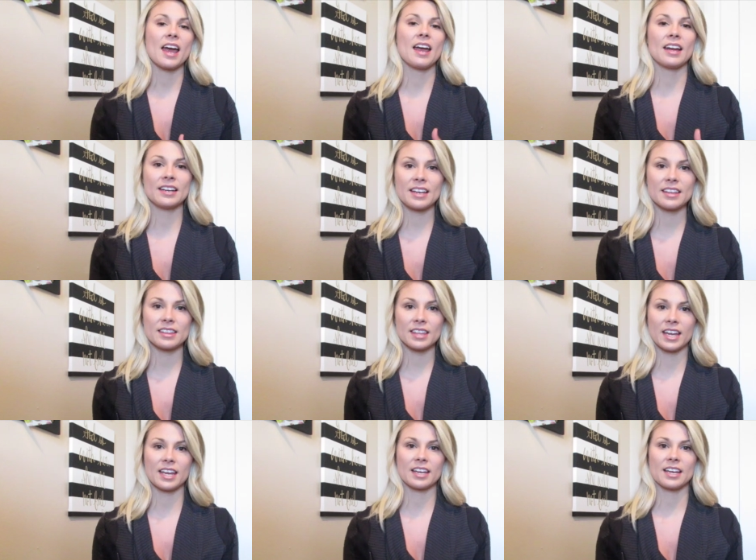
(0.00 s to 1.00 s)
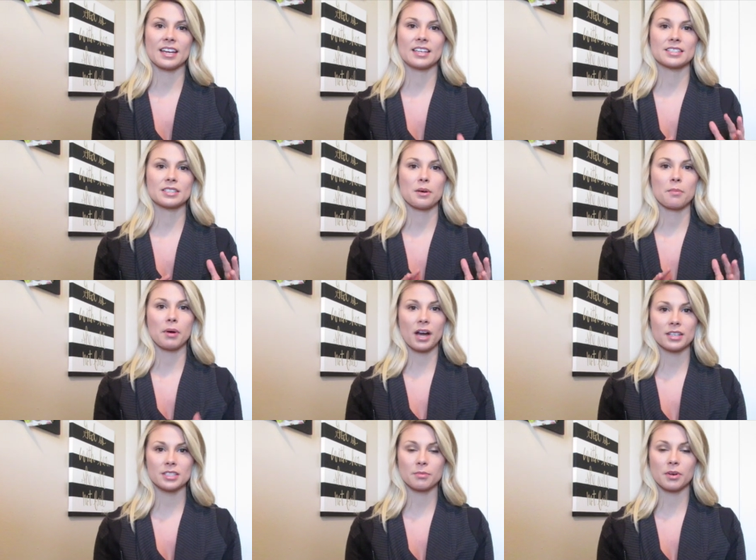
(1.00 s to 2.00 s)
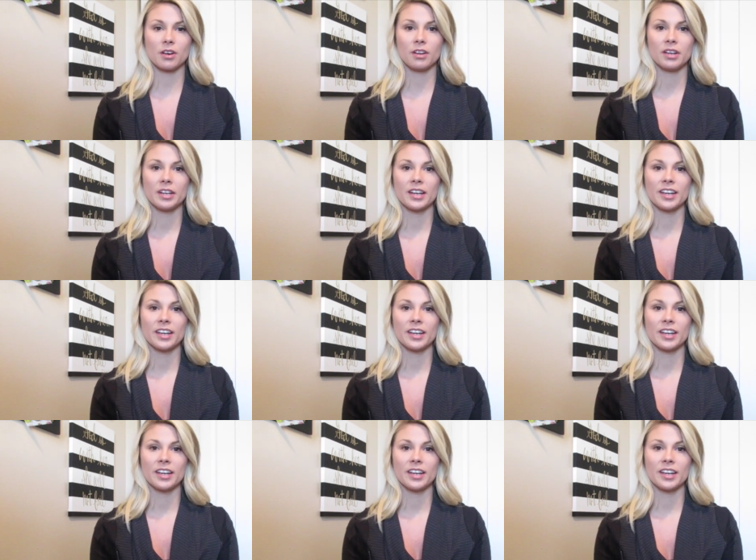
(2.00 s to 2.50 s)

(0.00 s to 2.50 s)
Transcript: anything is possible.